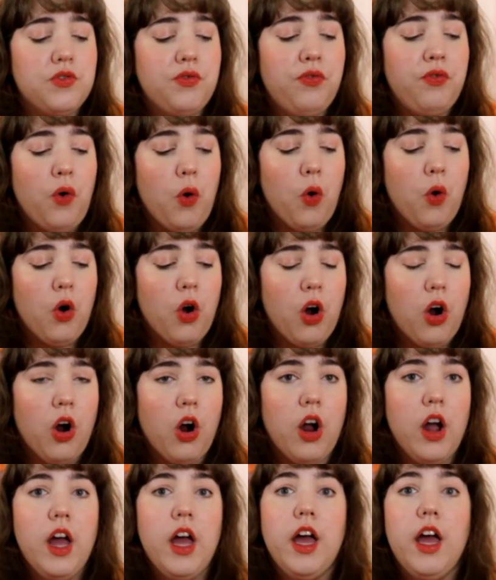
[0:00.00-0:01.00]

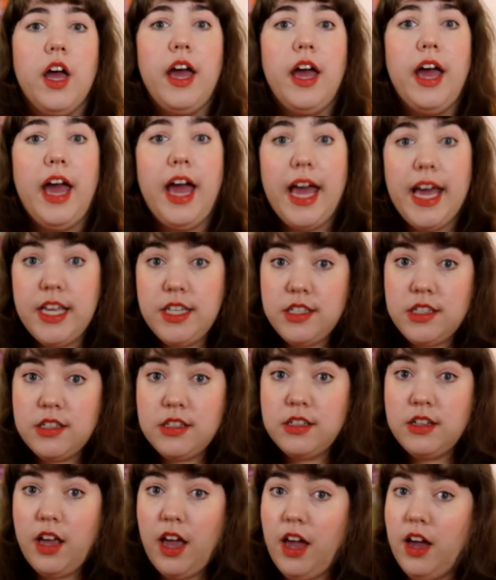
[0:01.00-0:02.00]
for
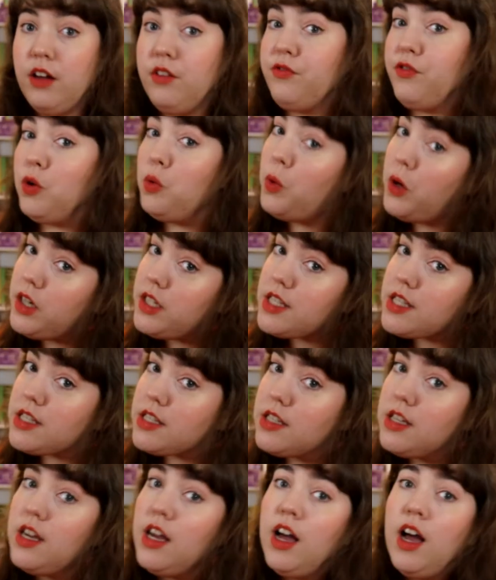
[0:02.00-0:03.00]
ACE and for
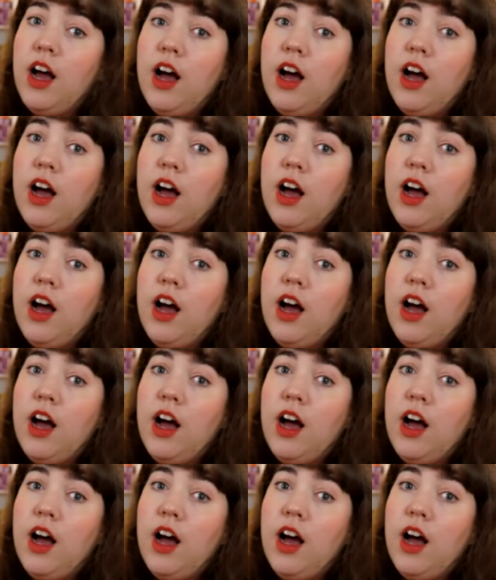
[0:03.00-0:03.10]
Woods.